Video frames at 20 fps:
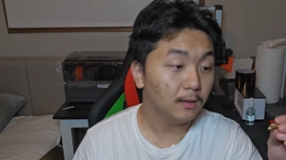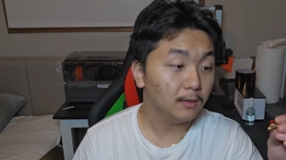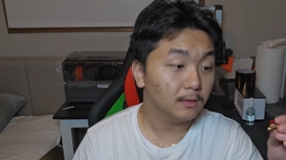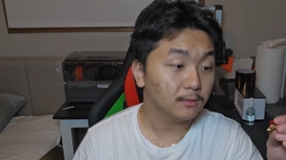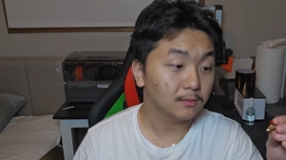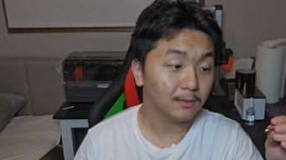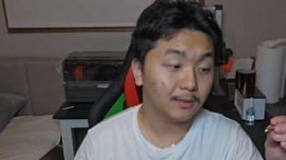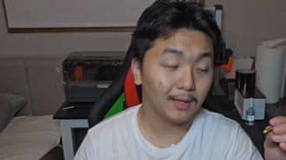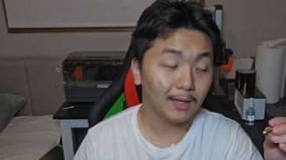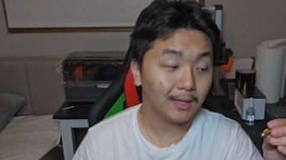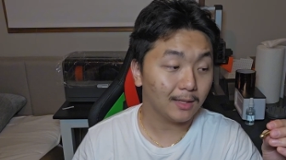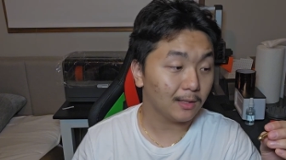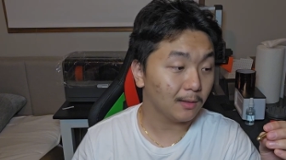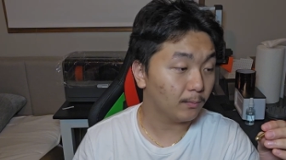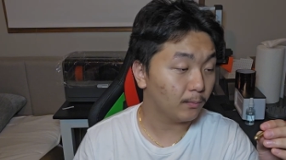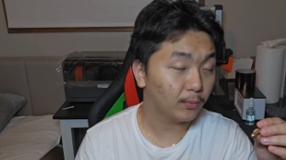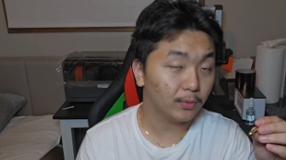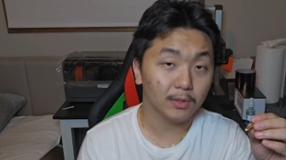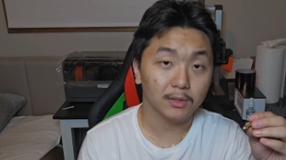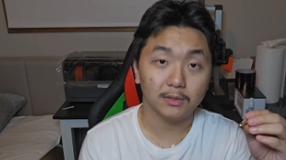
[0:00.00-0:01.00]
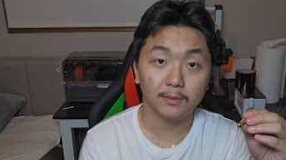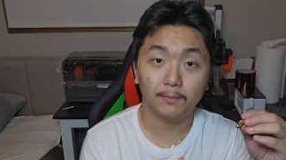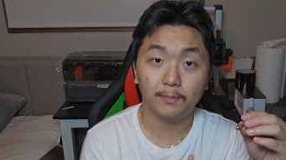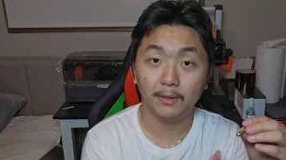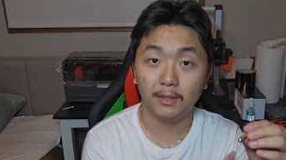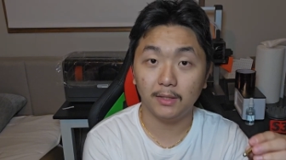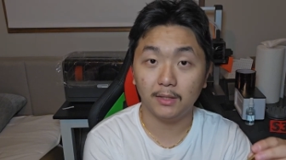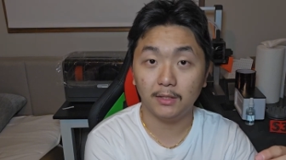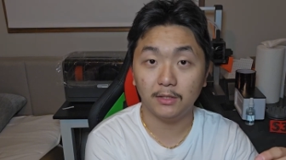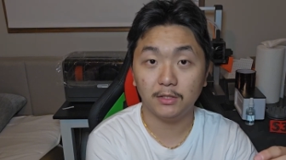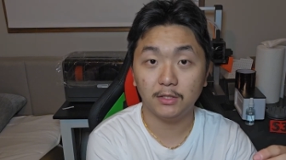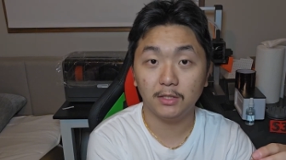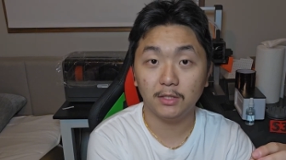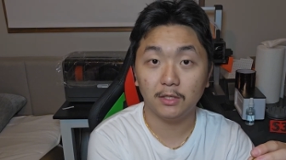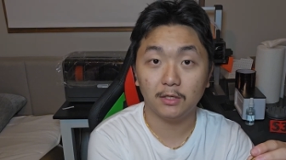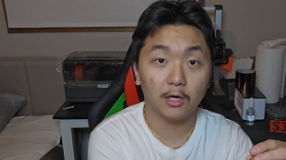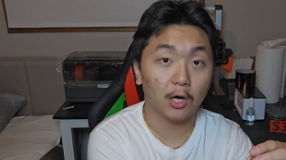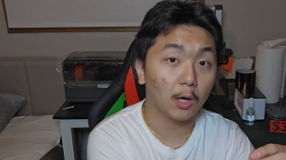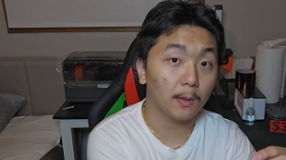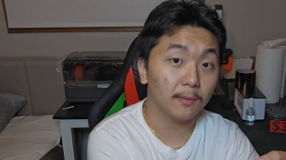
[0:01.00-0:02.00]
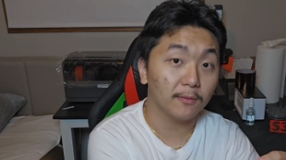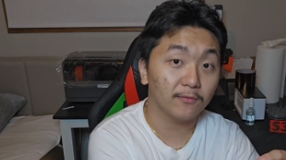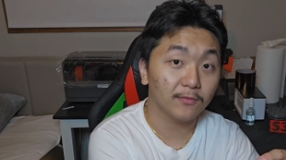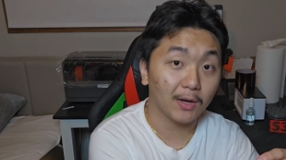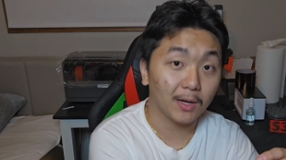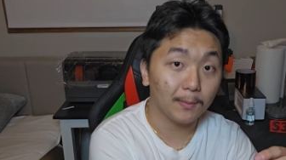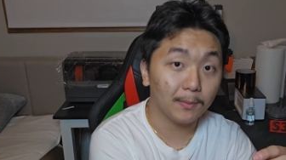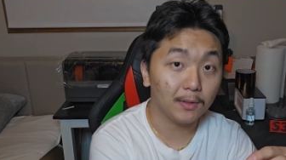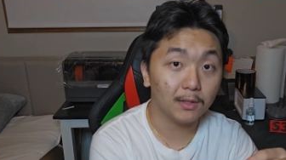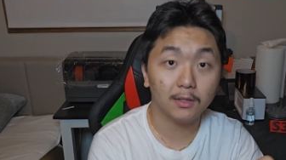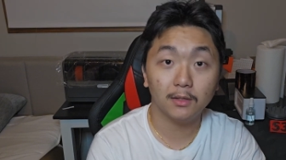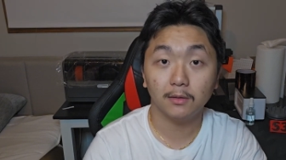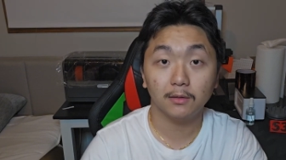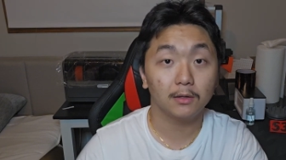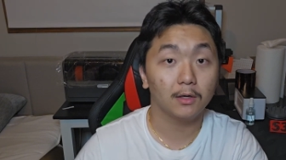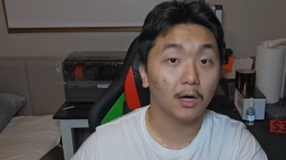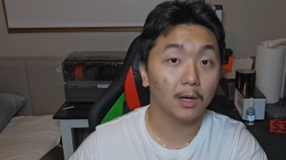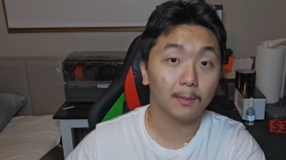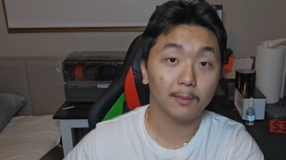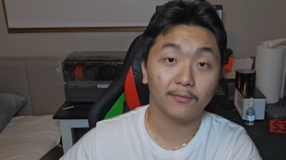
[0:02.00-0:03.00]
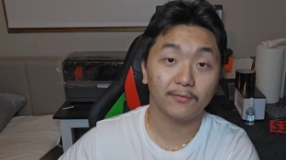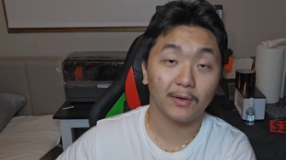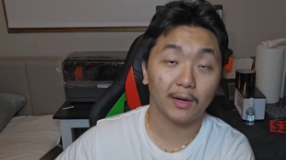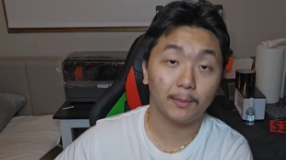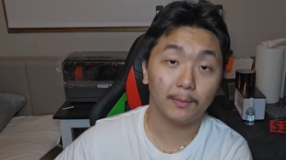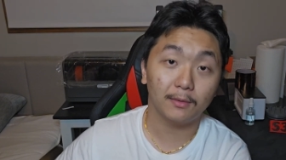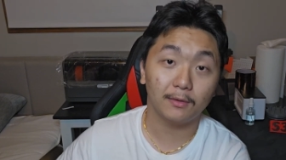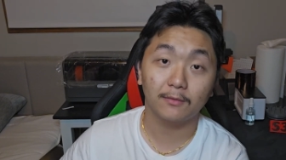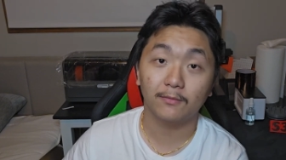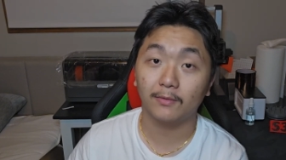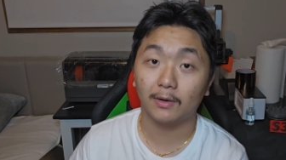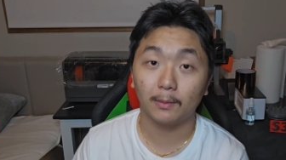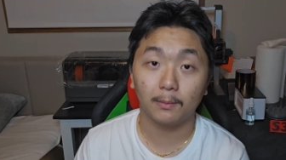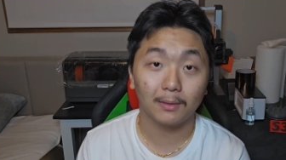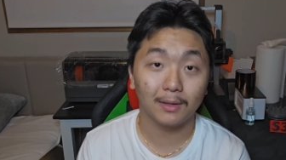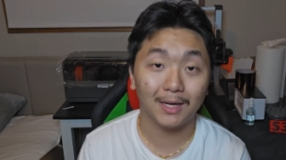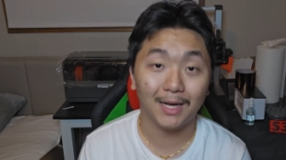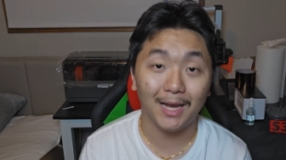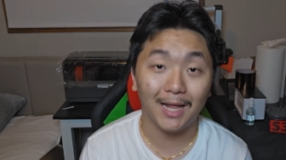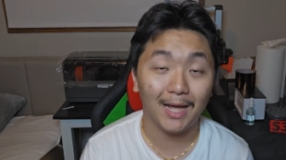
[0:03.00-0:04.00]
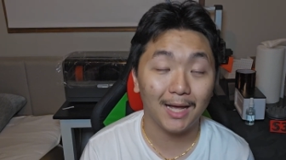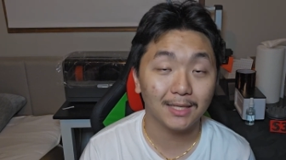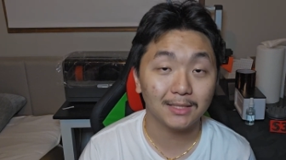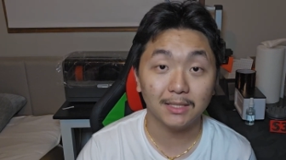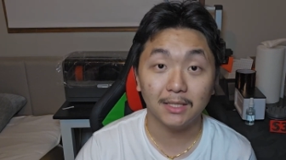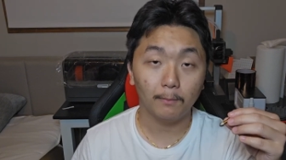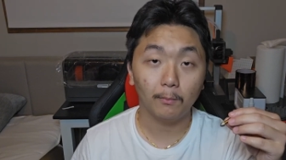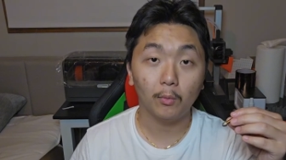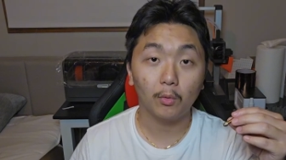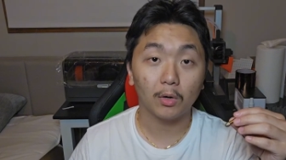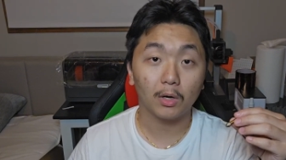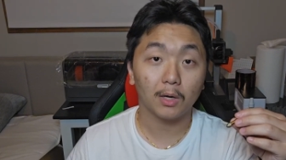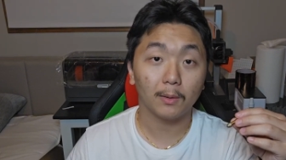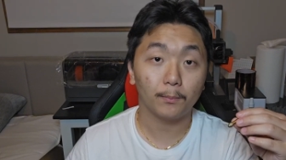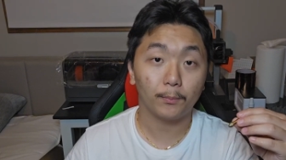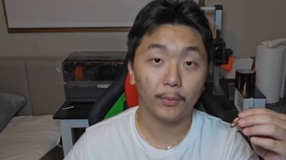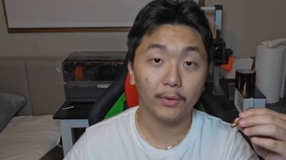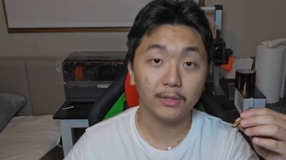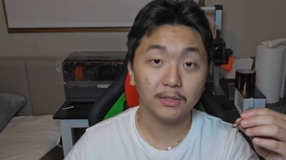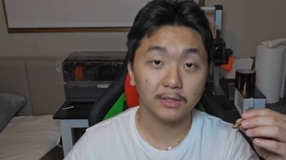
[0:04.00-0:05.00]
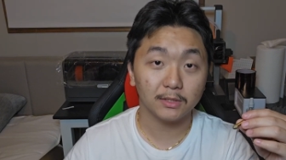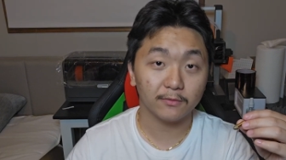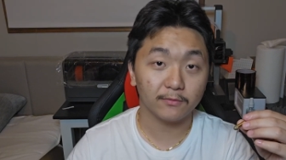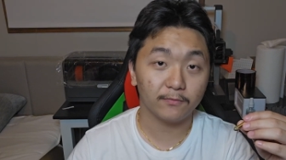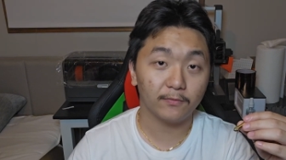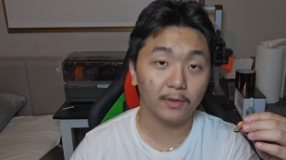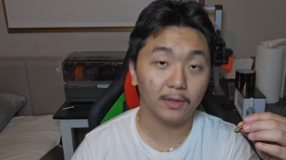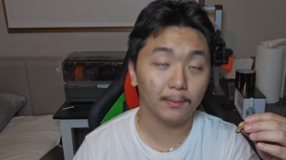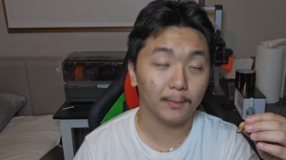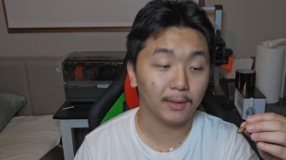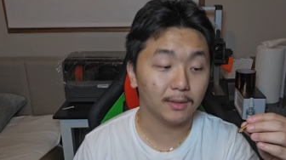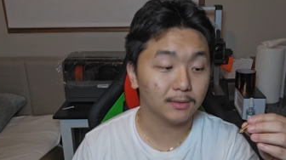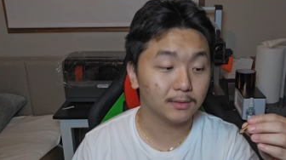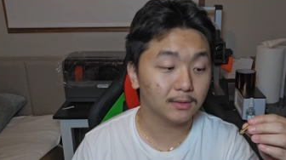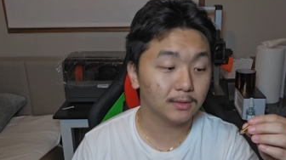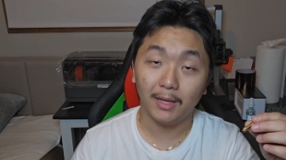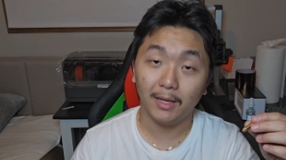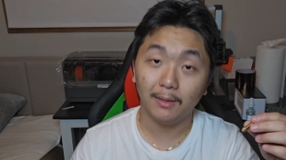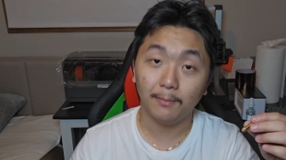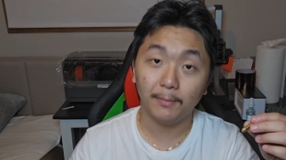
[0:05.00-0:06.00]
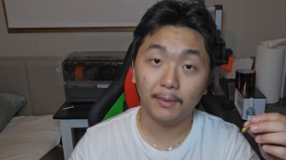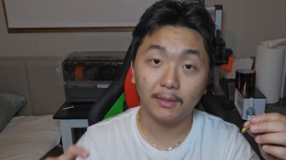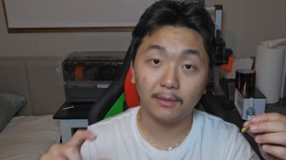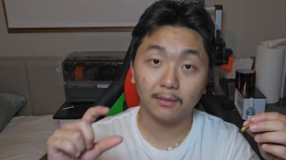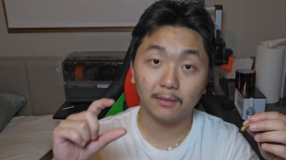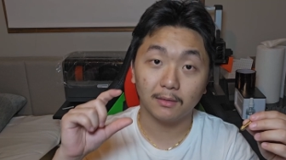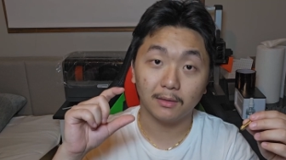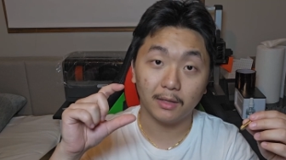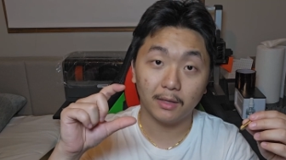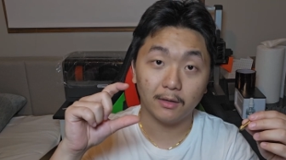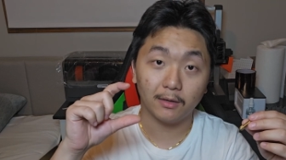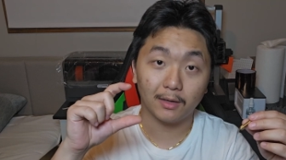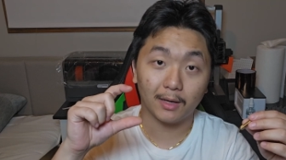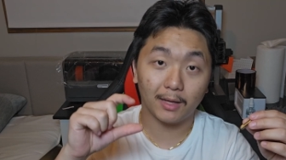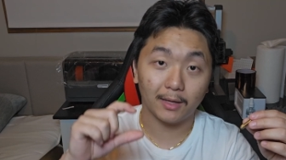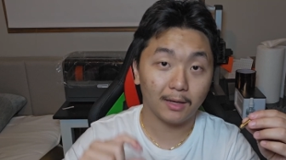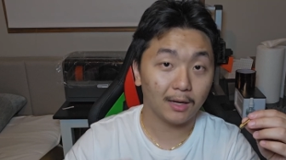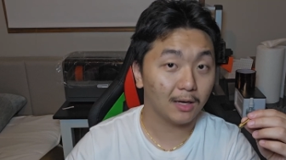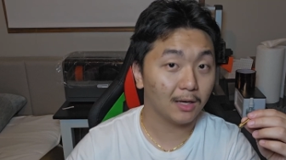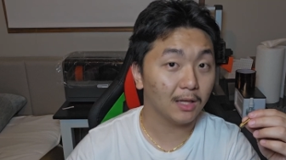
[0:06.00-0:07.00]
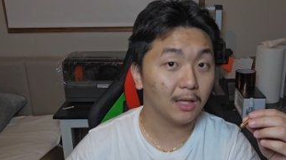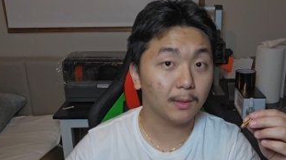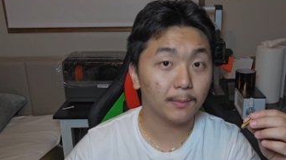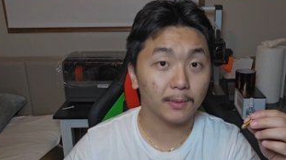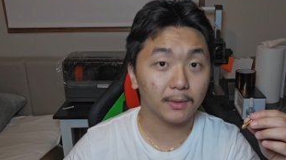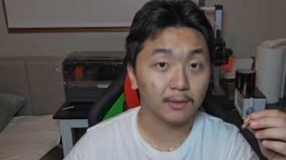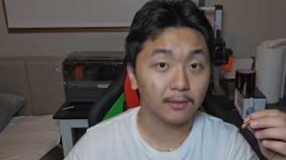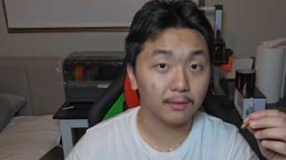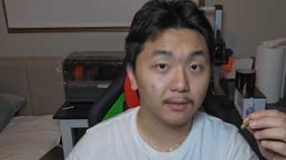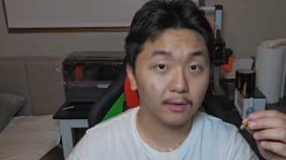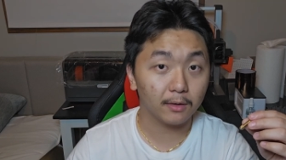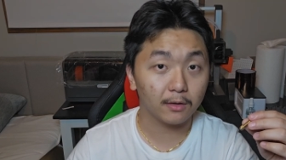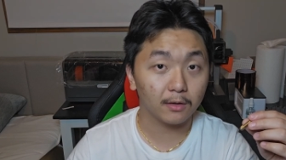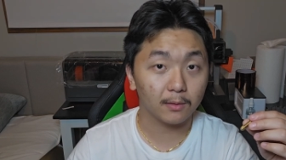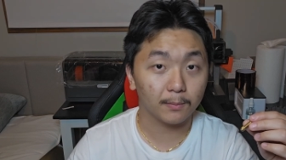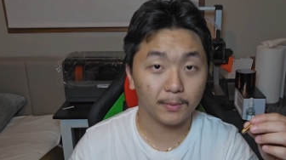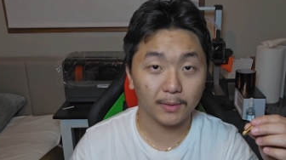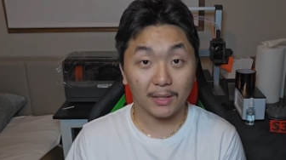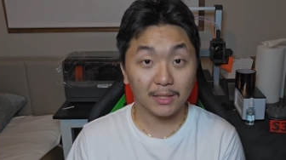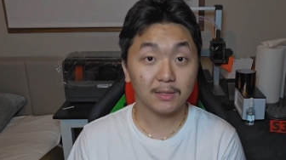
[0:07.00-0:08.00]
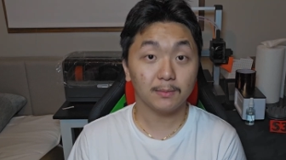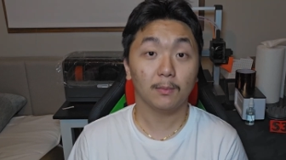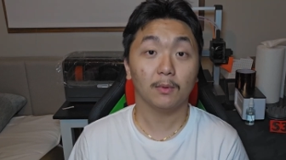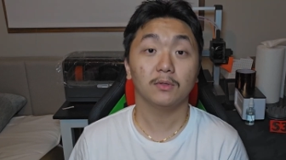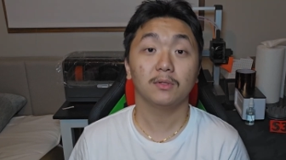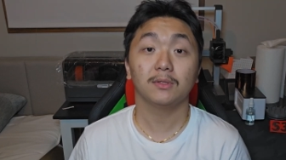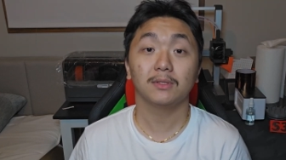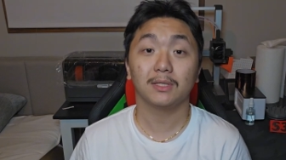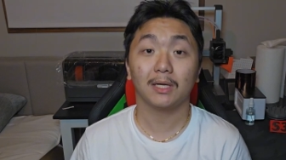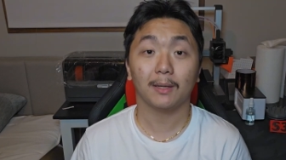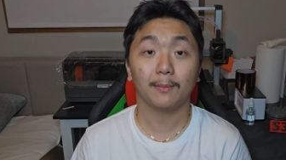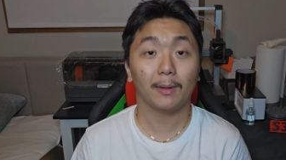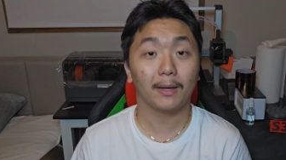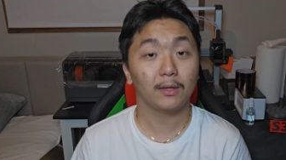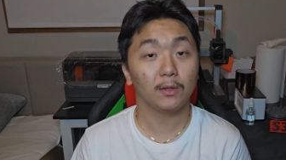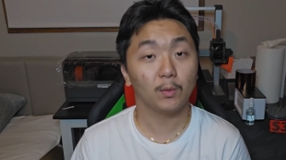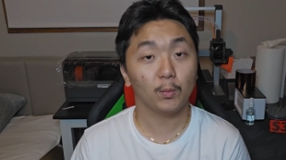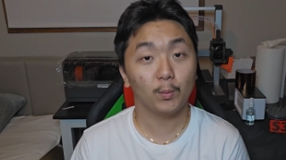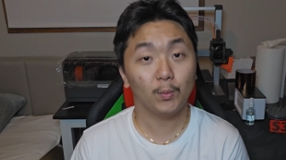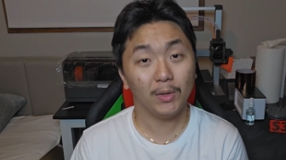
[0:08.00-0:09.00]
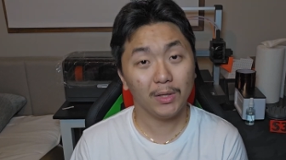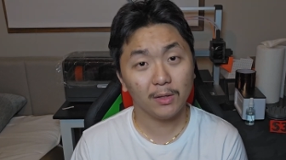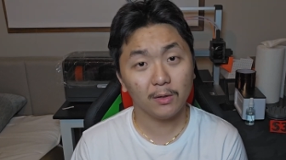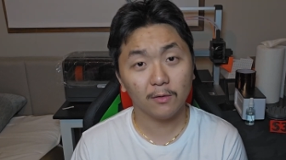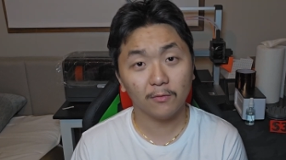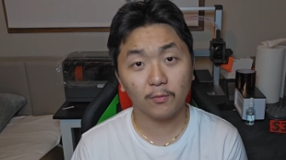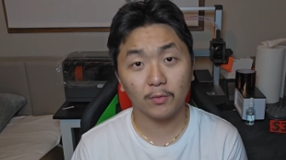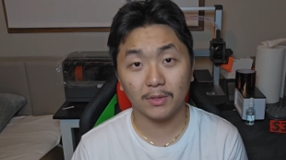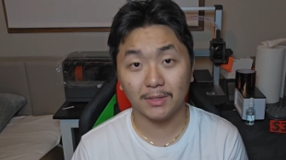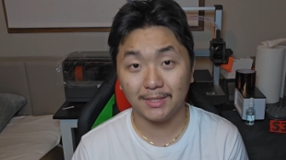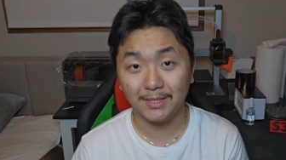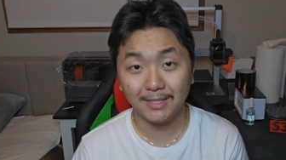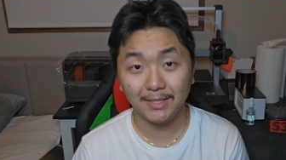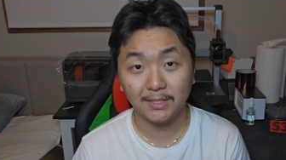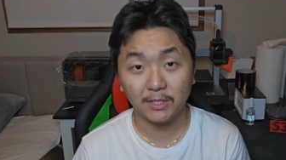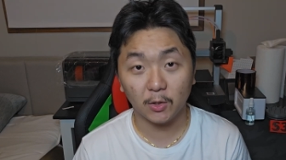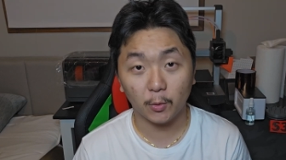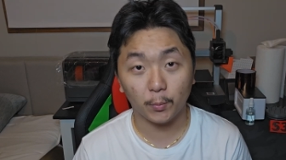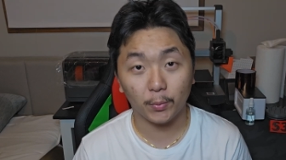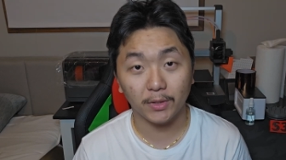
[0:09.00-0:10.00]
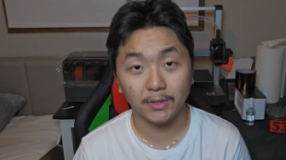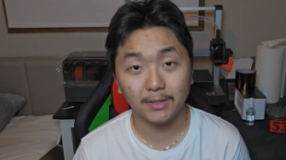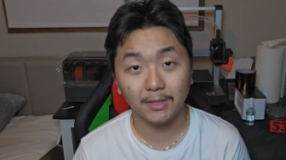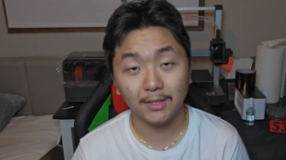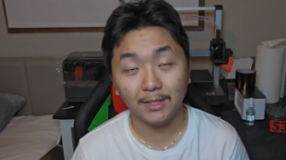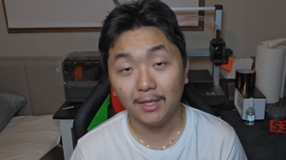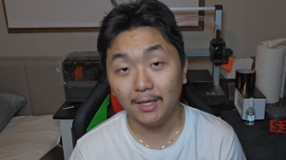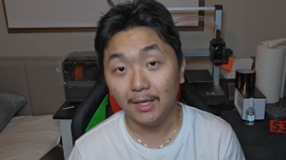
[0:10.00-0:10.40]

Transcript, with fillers: so that I can print P E T G, carbon fiber, carbon fiber, fiberglass, more abrasive filaments, and make the layer line a little bit thicker because most of the time I don't really go for detail printing.